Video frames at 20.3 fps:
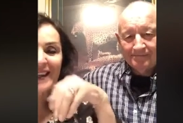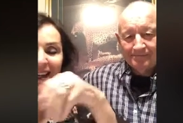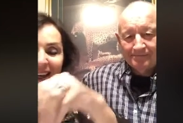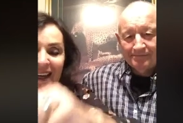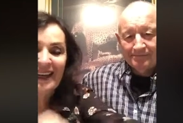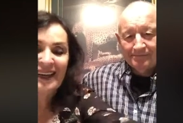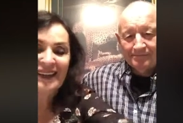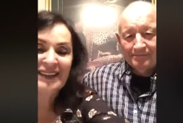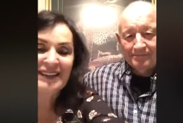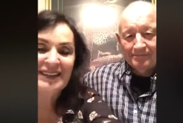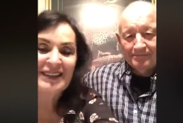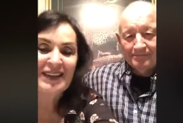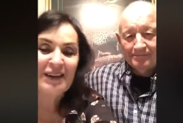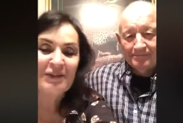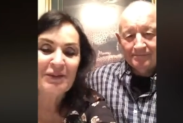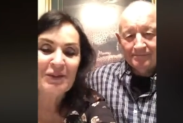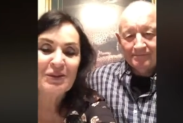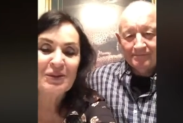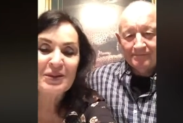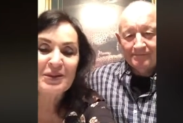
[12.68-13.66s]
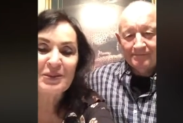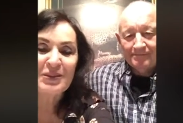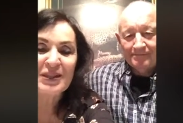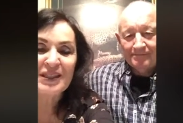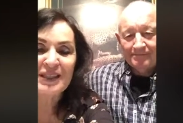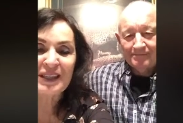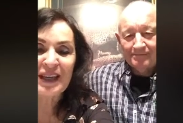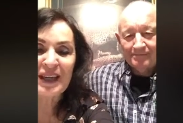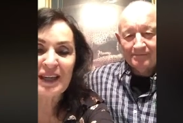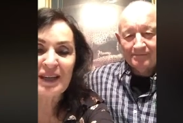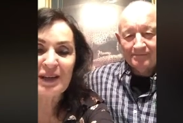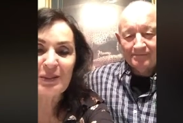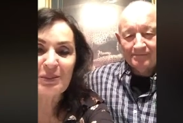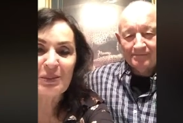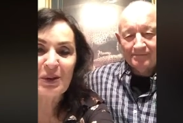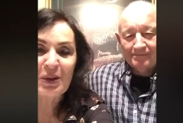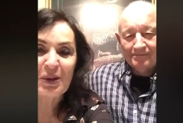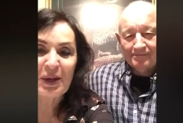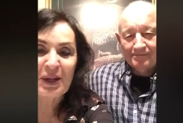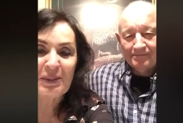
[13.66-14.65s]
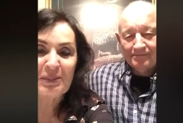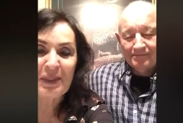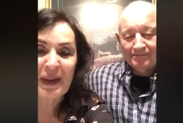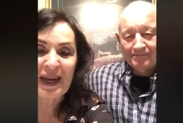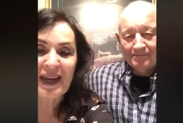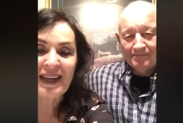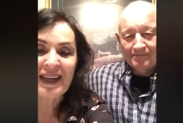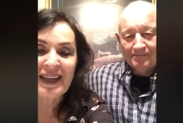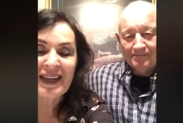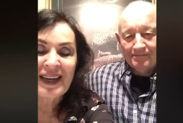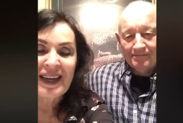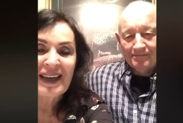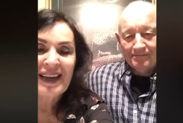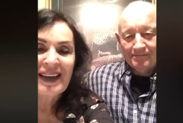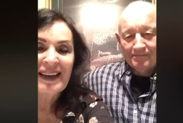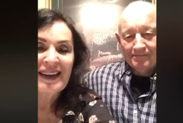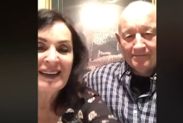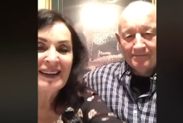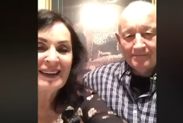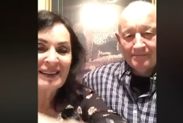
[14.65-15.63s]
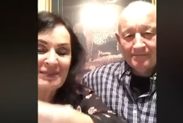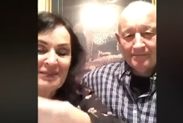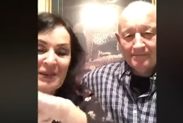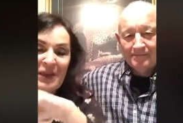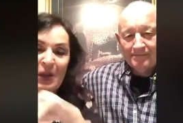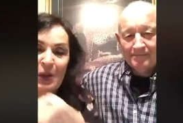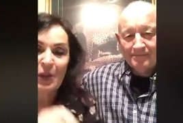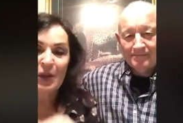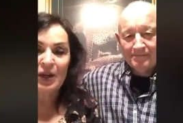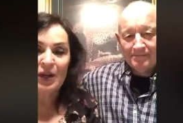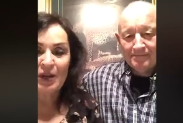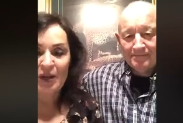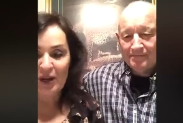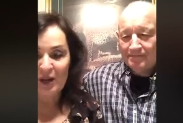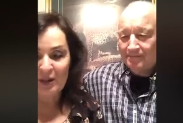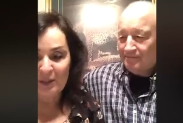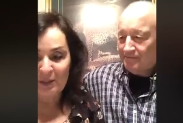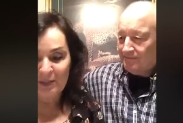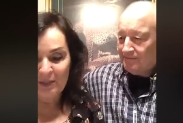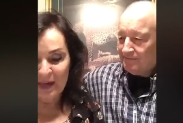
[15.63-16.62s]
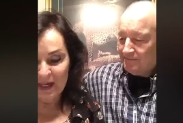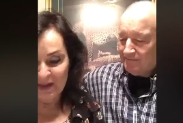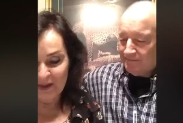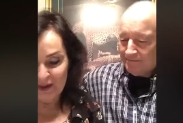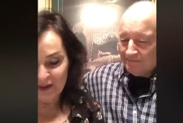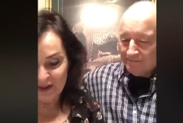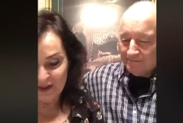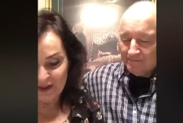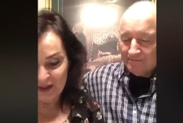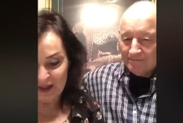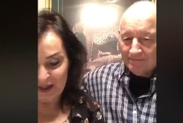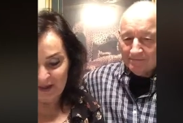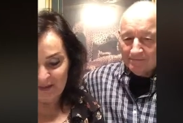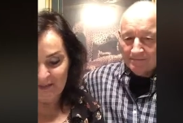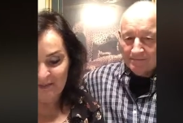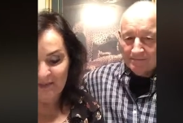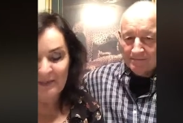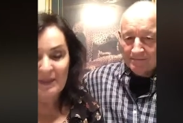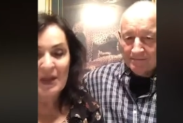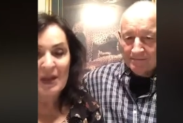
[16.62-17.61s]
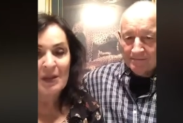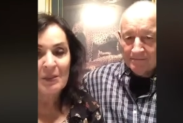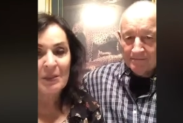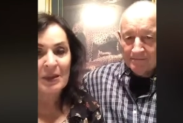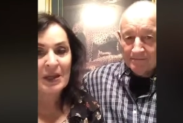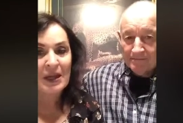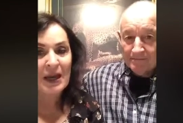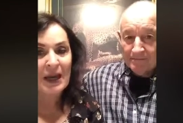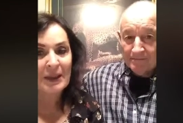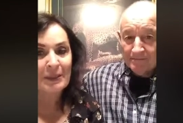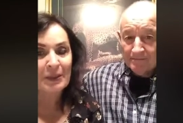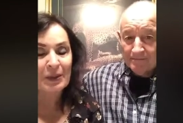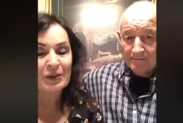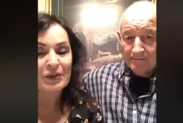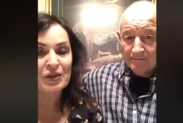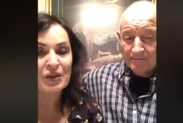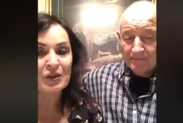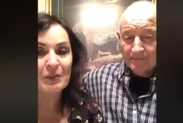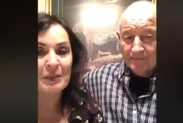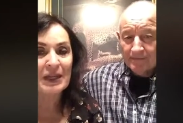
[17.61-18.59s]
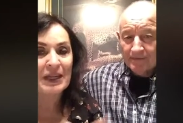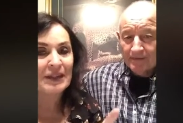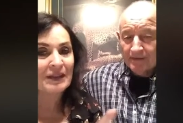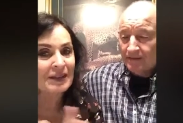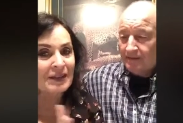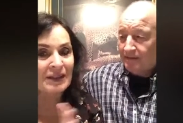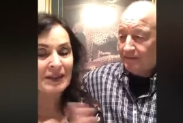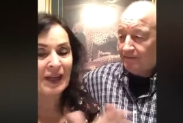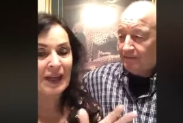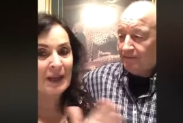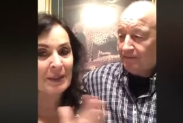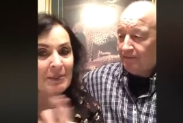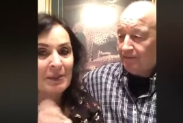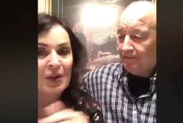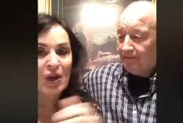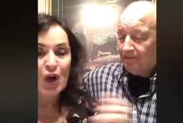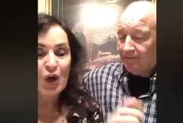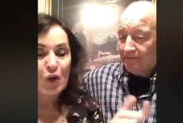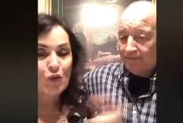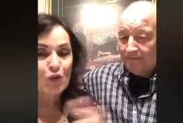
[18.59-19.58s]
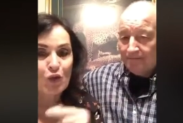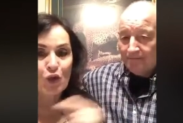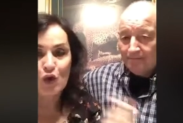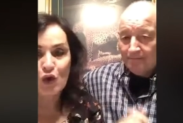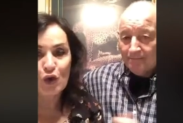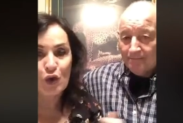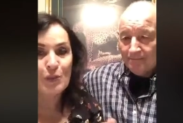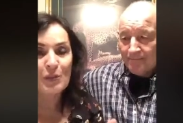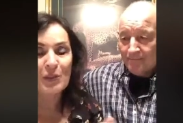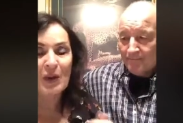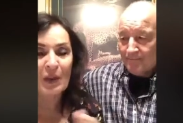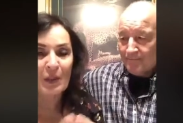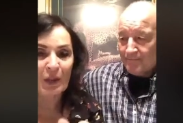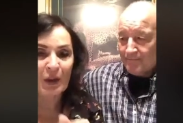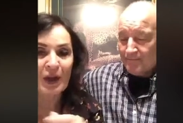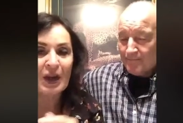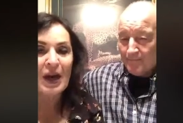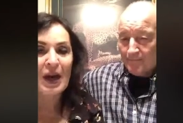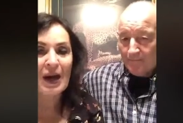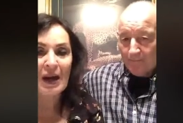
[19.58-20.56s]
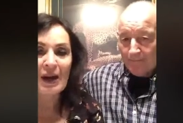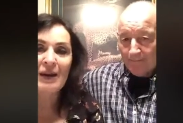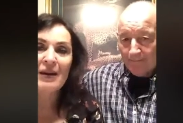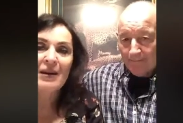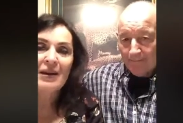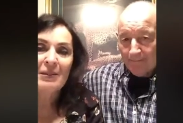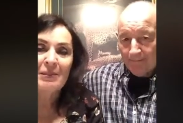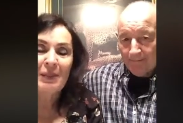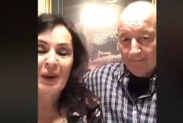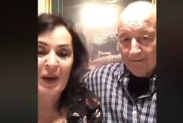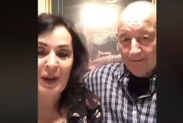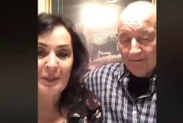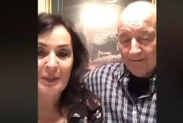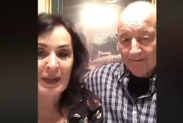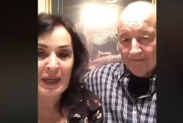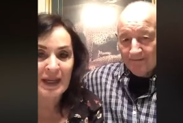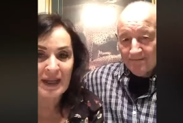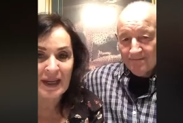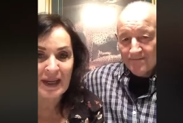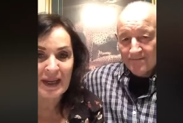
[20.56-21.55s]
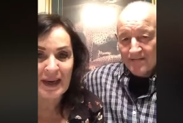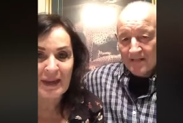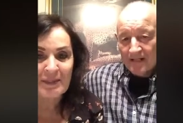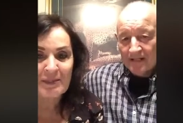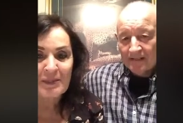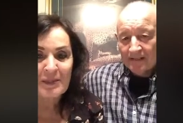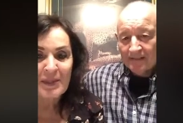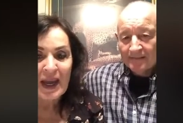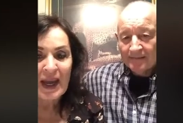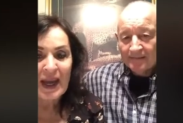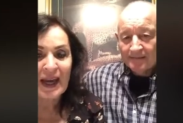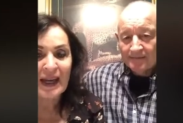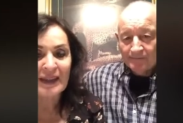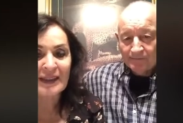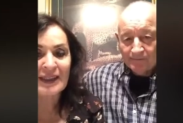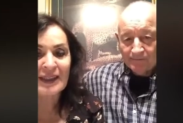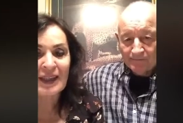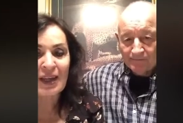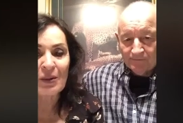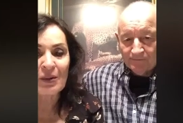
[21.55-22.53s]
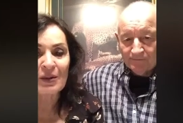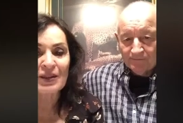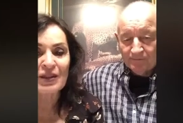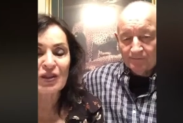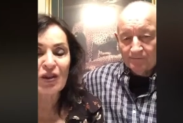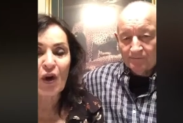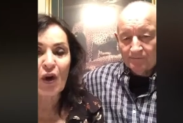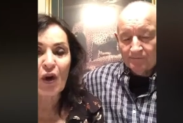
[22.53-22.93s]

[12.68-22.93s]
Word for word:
Speaker 1: And uh, of course, we say good morning back. Um, we not, may not um, be able to be in the same room, but we are by media. And so it's